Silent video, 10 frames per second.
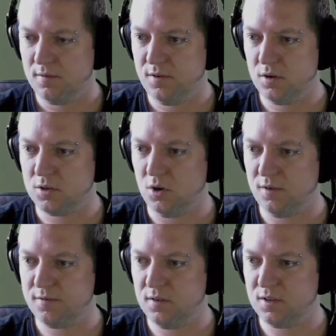First
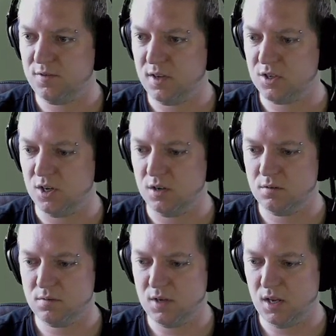off, let's fix
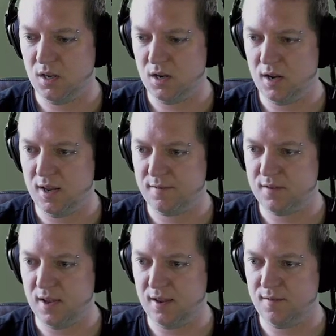you so you don't have
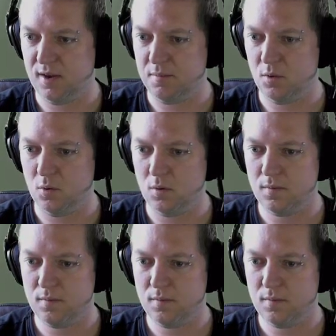to have any more